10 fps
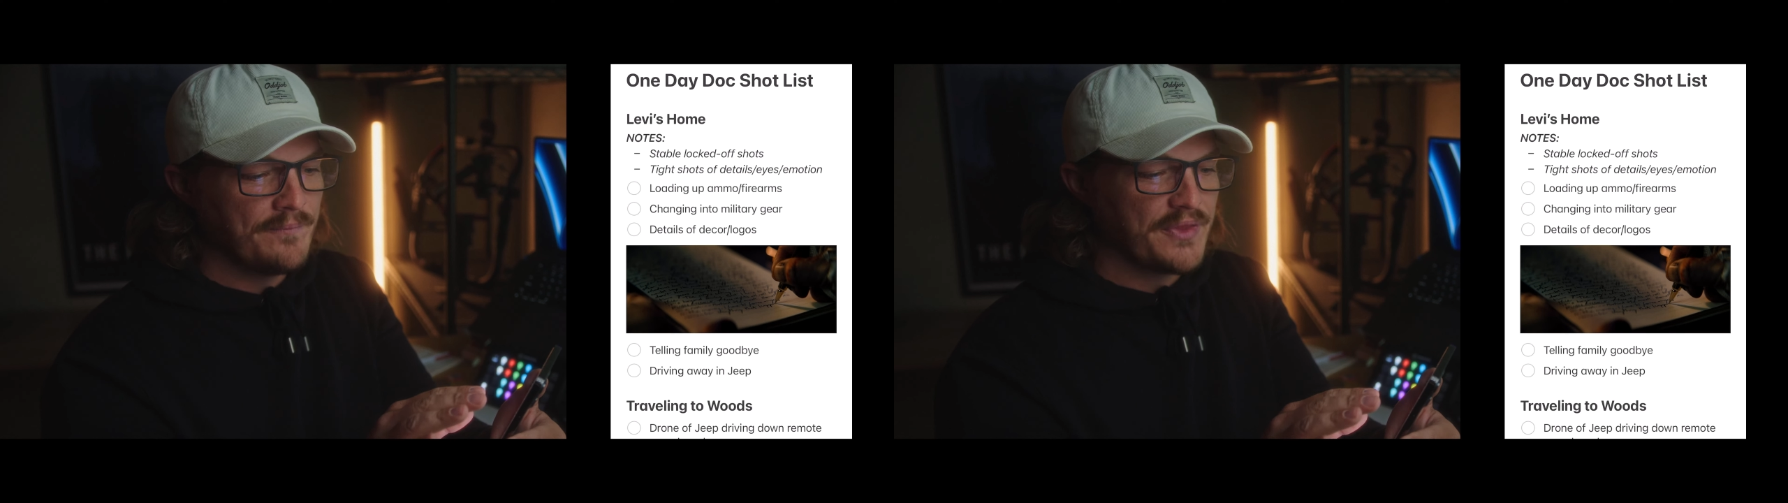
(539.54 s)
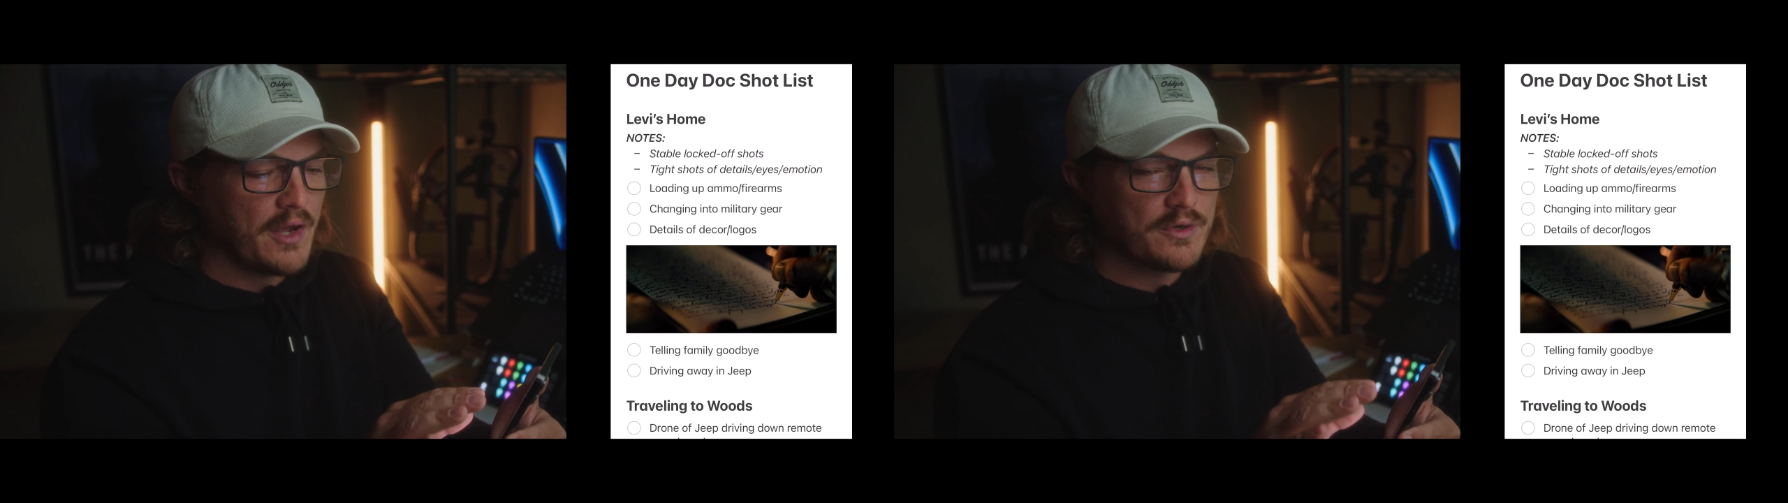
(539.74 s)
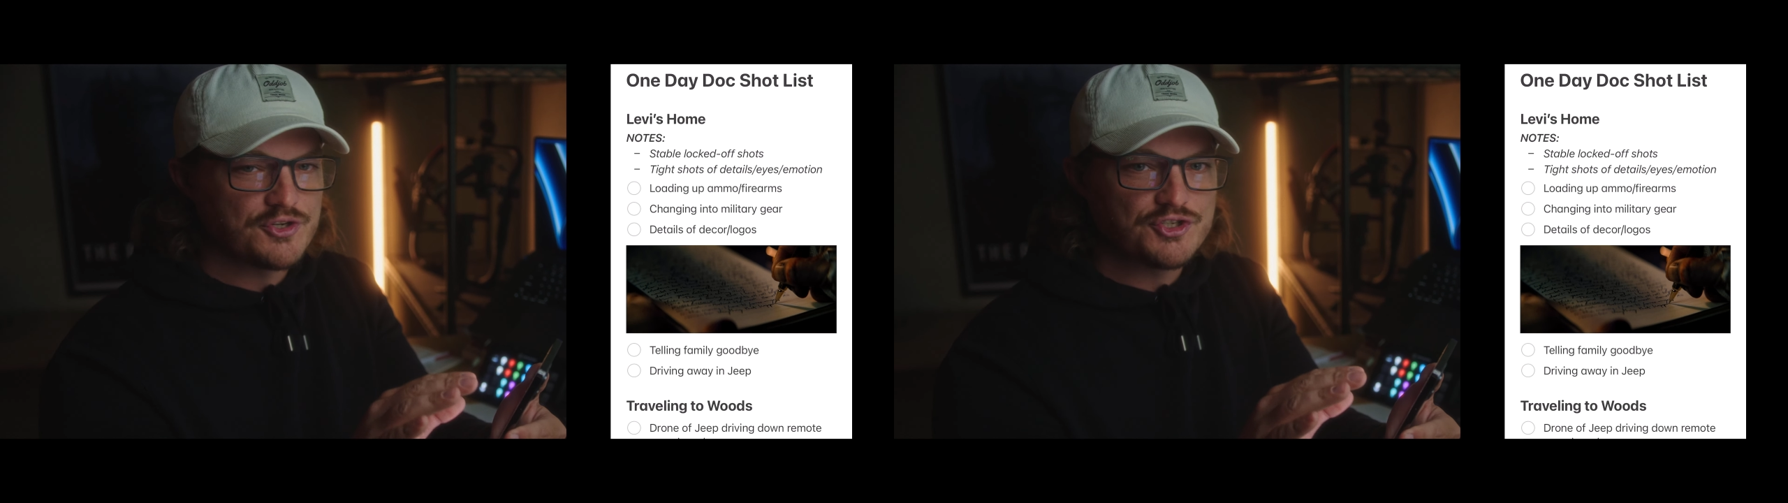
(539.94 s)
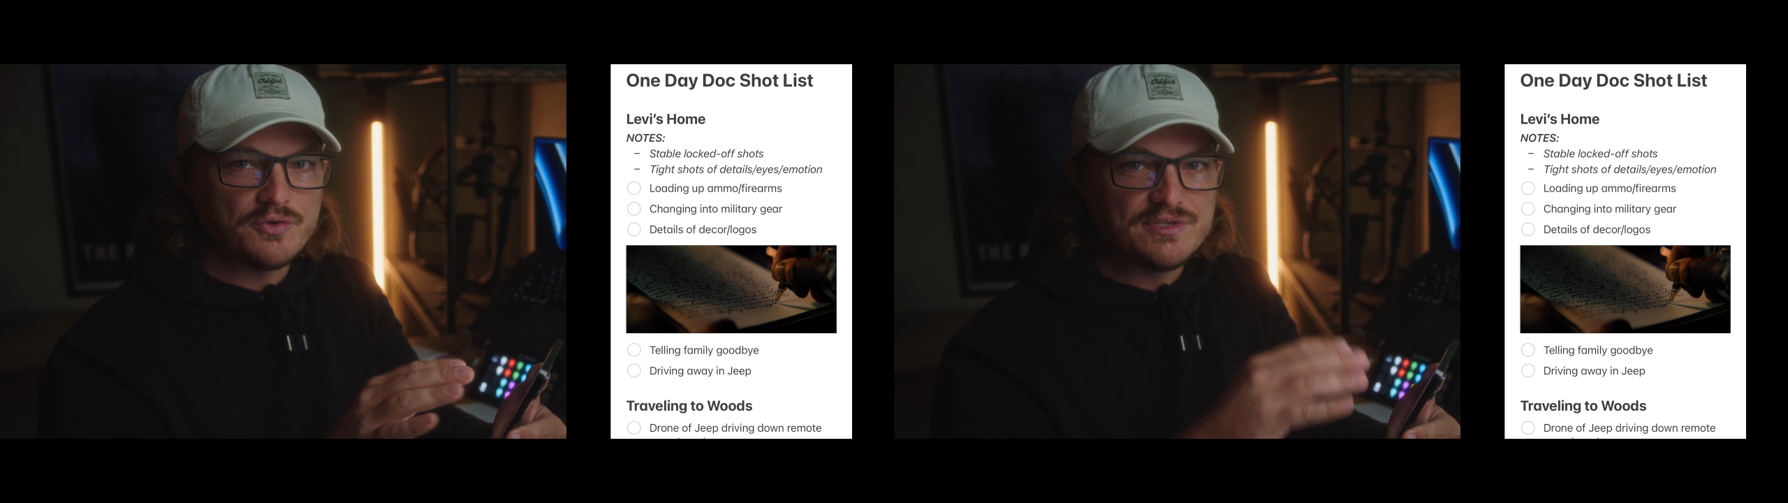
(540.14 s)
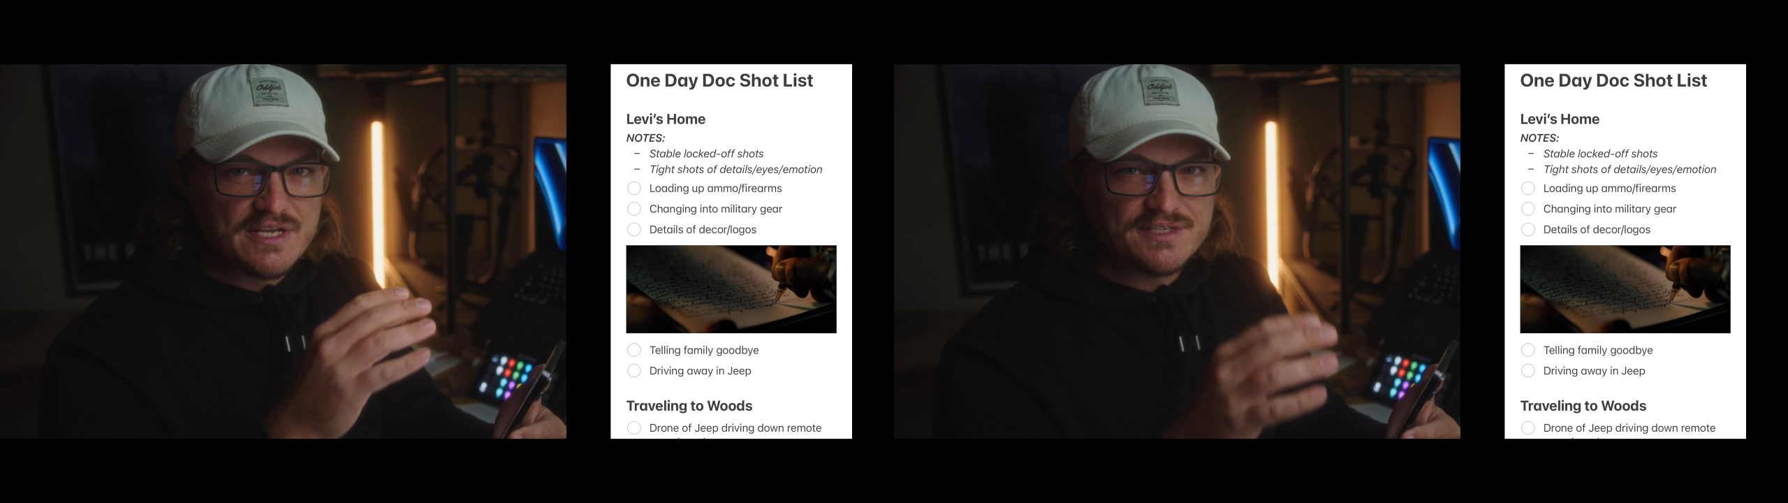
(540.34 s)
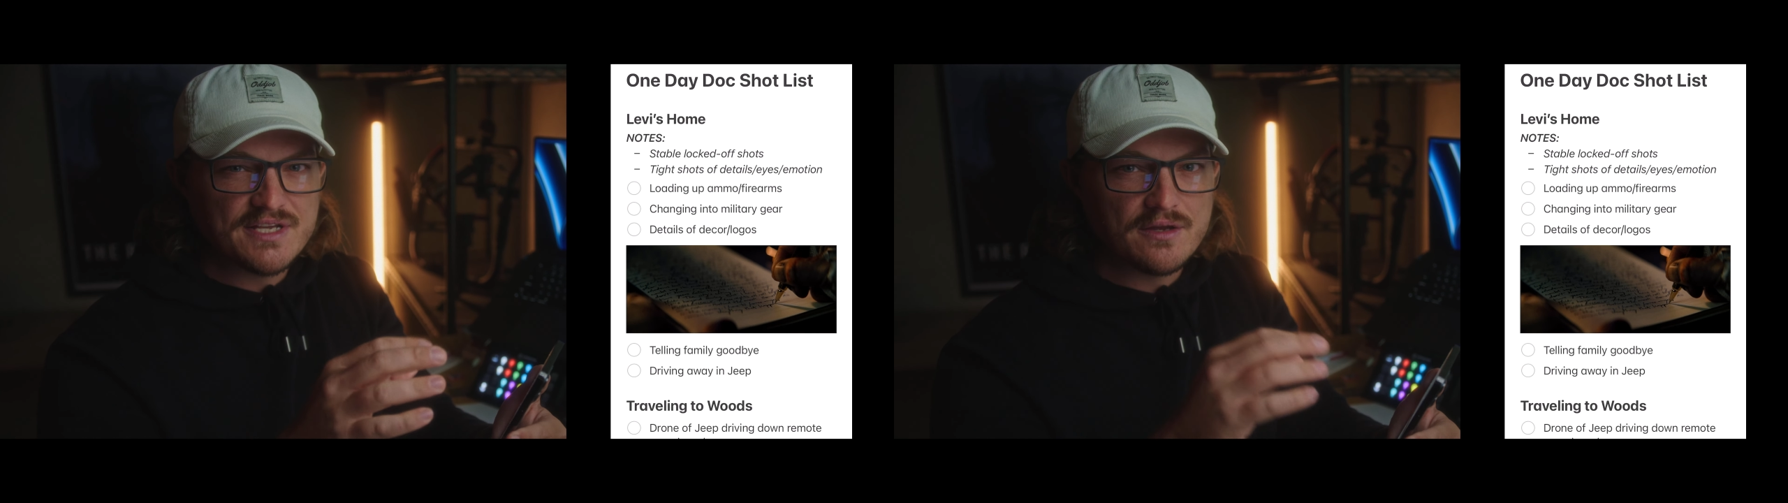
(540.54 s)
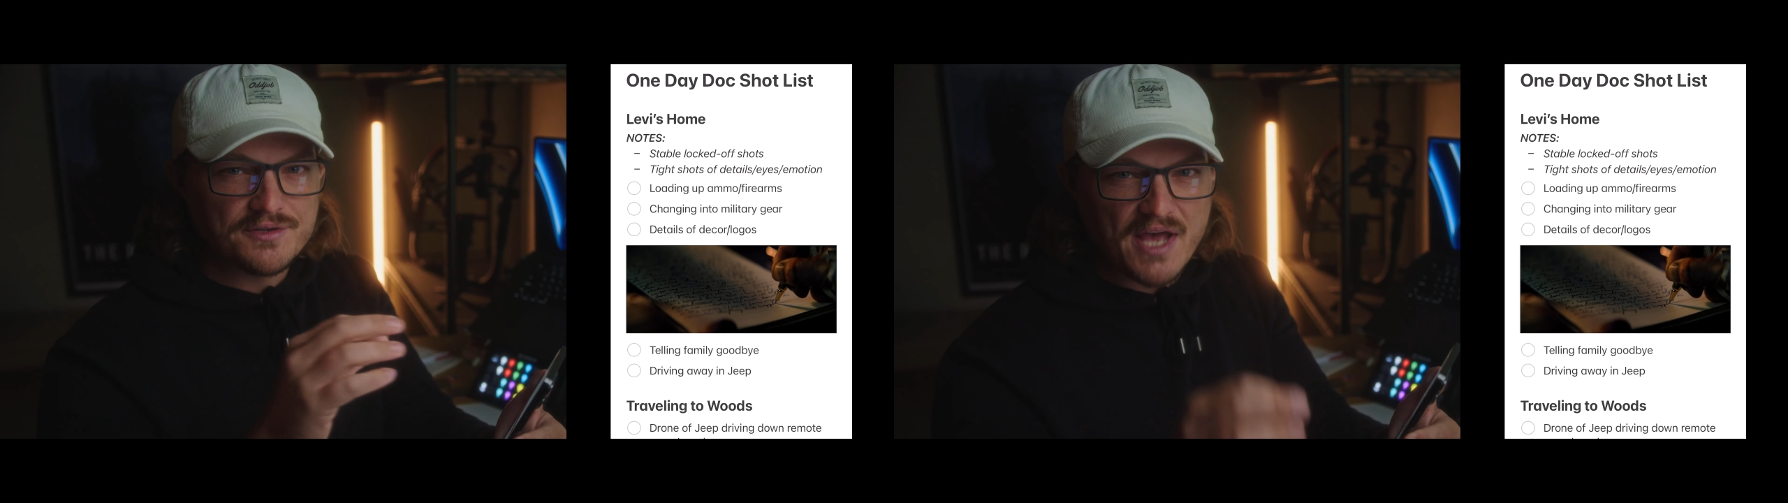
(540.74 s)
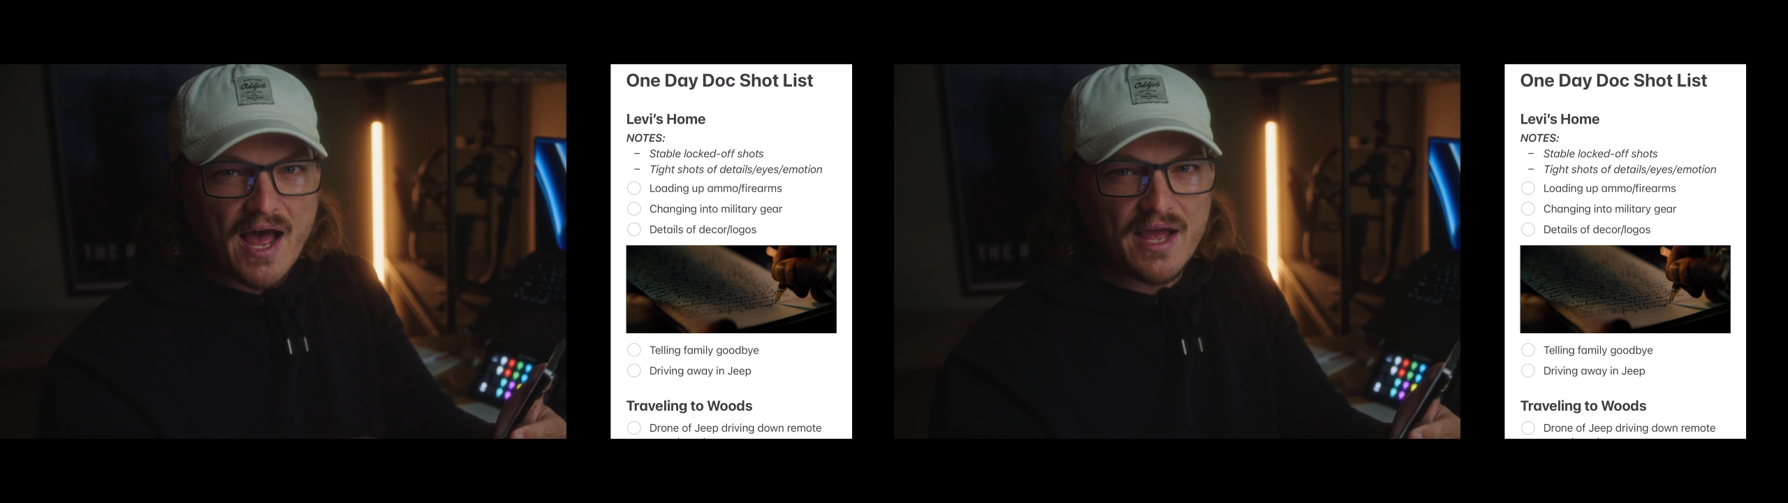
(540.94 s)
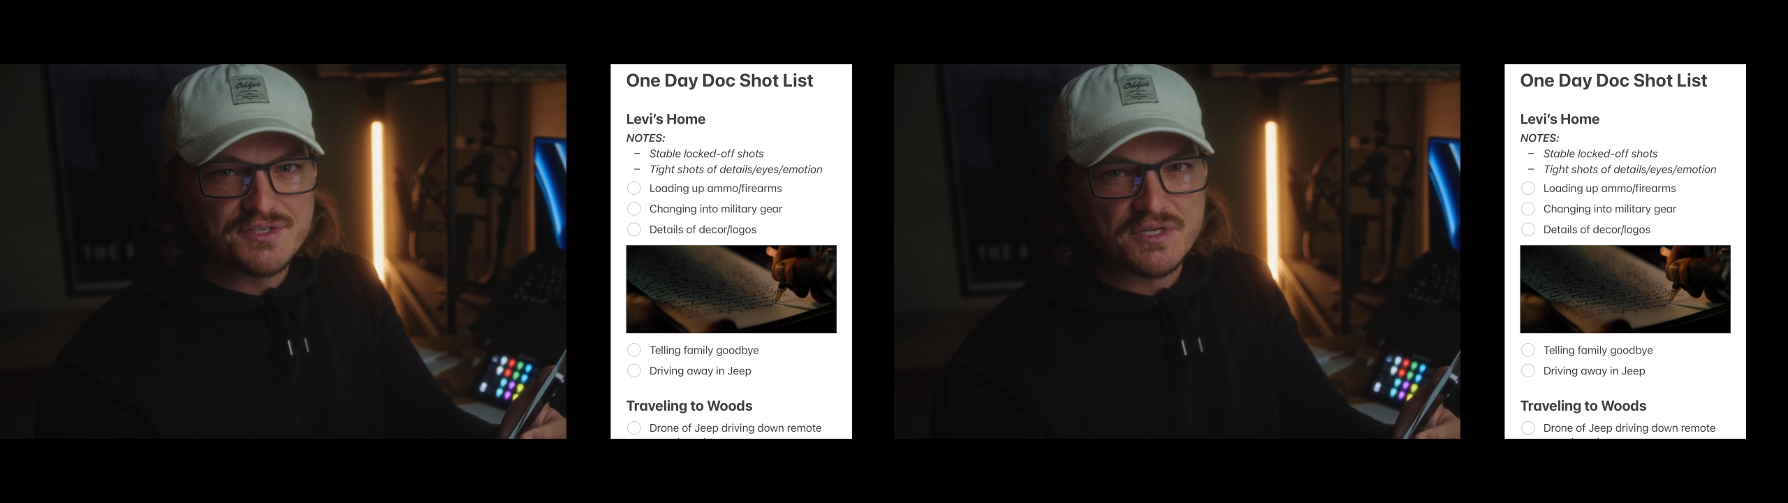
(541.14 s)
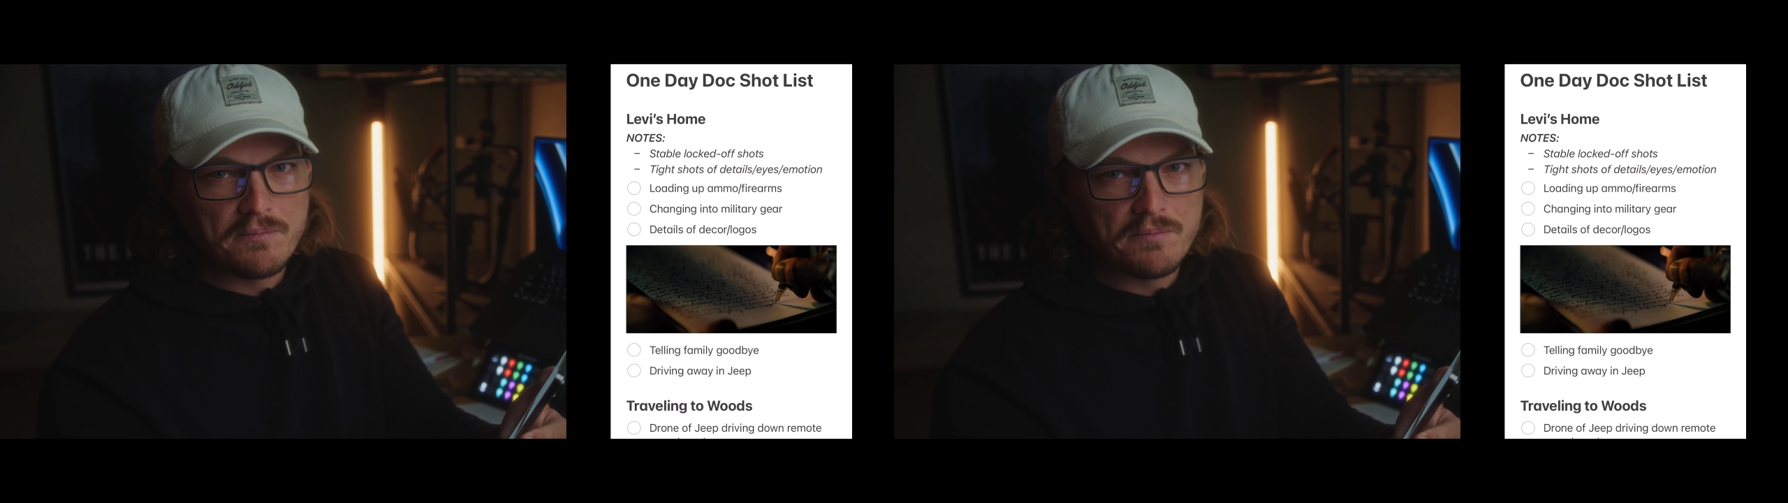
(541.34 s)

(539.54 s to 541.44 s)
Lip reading: I want to show details, eyes,